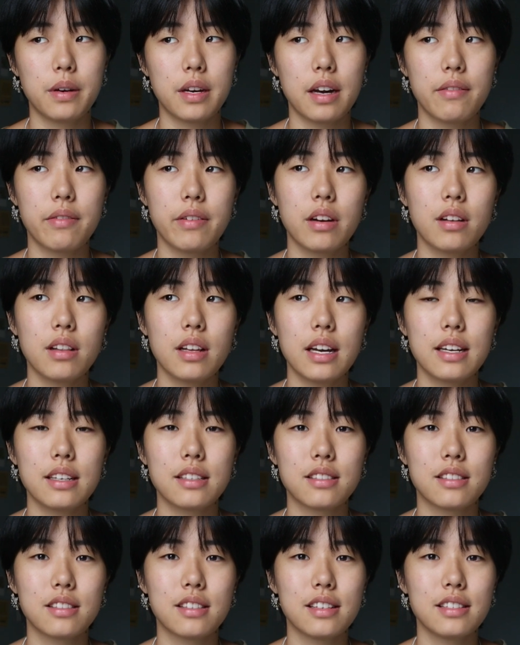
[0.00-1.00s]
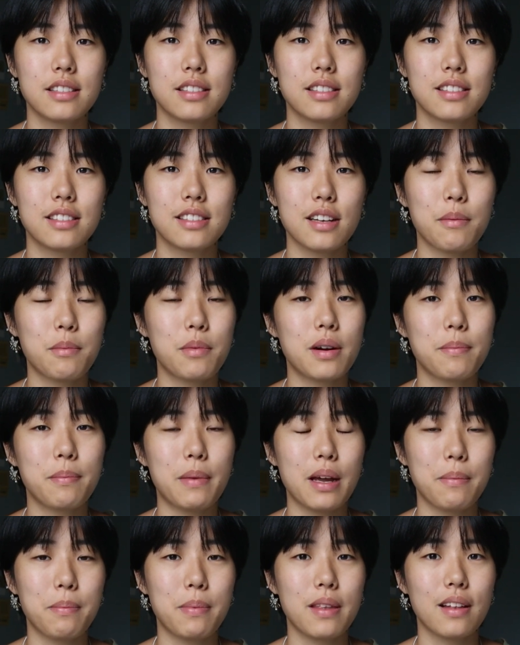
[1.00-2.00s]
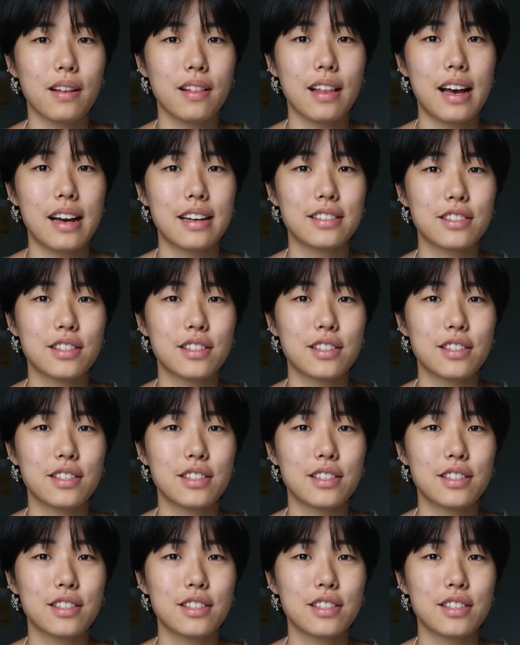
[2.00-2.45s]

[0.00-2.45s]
I realized this summer might be the last